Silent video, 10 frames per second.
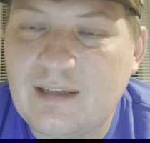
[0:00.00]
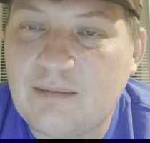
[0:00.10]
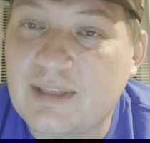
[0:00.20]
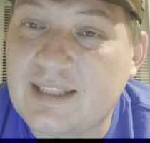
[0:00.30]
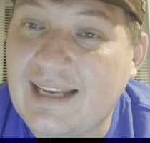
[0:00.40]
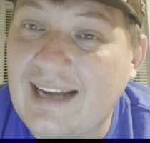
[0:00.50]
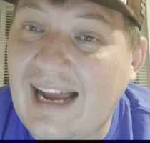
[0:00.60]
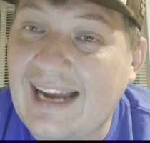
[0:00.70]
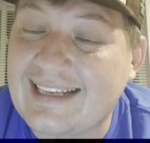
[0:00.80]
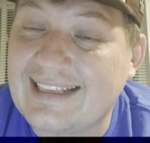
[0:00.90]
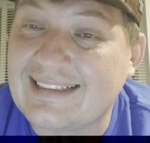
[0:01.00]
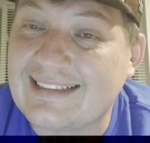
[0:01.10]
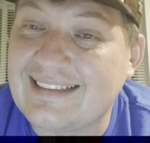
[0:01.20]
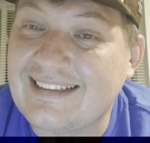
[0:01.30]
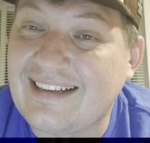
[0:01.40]
but then I
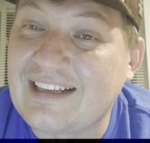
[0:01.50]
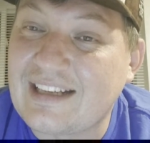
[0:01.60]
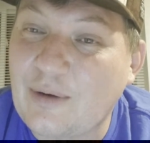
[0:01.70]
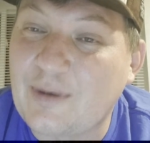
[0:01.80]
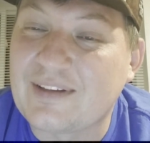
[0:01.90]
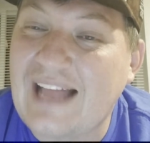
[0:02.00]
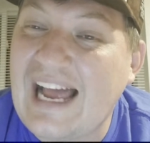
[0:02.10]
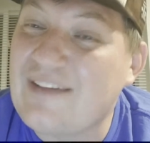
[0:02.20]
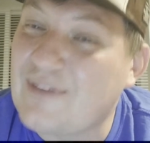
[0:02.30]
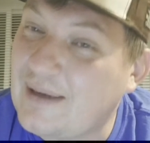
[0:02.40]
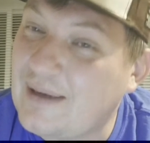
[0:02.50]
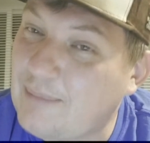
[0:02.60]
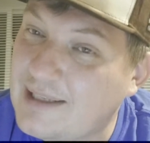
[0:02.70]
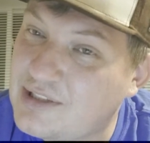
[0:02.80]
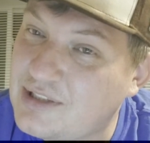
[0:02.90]
go on the live and then
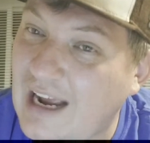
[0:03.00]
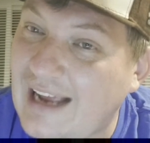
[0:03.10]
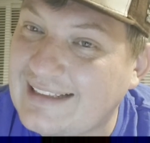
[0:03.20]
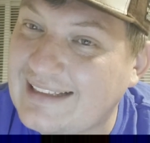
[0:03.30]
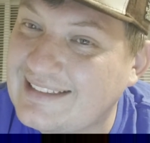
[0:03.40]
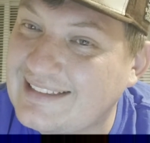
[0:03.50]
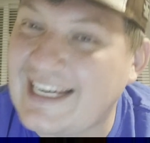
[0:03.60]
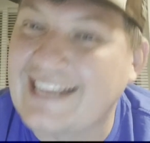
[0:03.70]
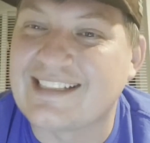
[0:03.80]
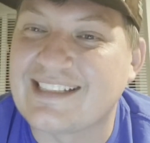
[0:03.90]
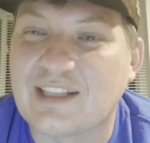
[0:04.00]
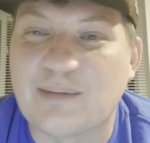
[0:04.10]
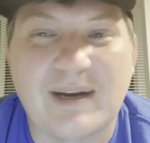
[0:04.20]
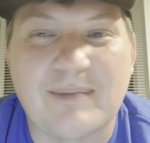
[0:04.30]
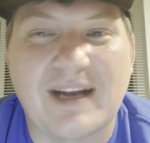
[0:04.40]
my shot changes a little
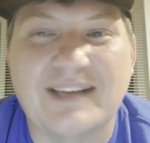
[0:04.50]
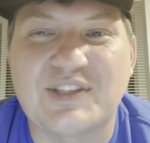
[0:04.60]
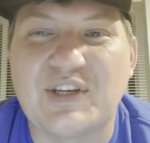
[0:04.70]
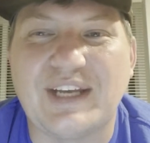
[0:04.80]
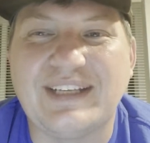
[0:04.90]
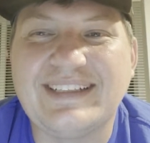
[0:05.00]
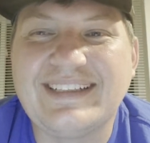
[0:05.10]
bit. I'm not as good.